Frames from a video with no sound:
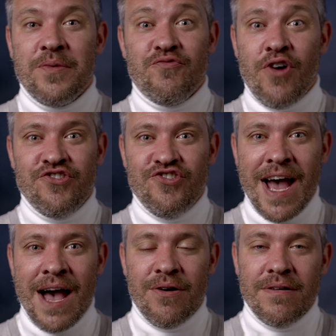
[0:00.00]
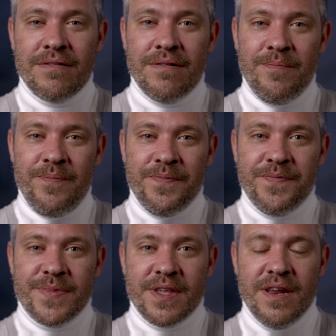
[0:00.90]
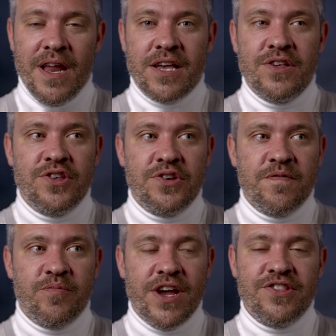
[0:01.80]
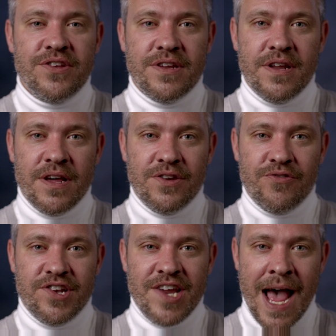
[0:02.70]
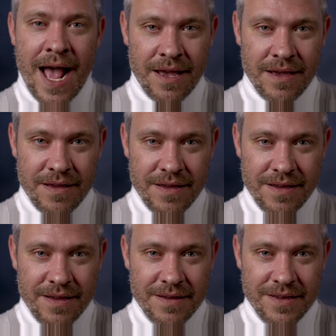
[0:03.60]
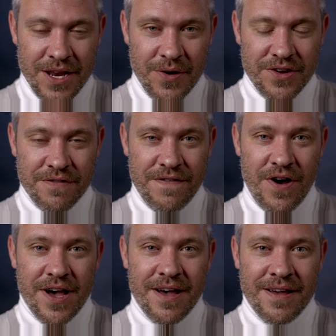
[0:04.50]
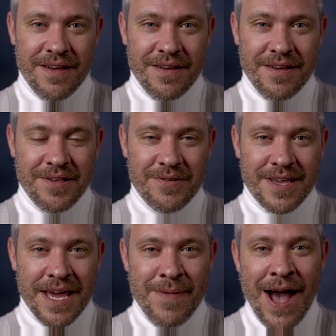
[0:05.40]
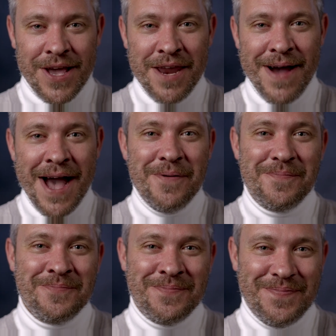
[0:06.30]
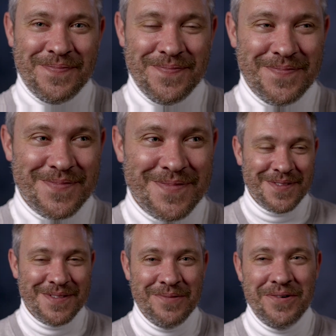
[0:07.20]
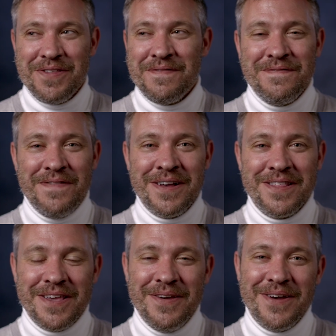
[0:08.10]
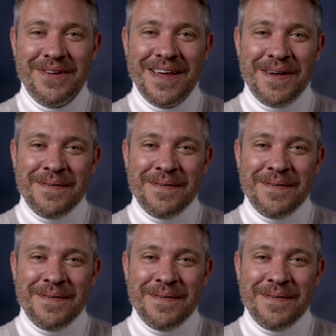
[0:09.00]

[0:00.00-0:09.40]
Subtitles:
I was rushed out, like a sort of president under attack. You know, under fire. Like, get him out! What the fuck's going on?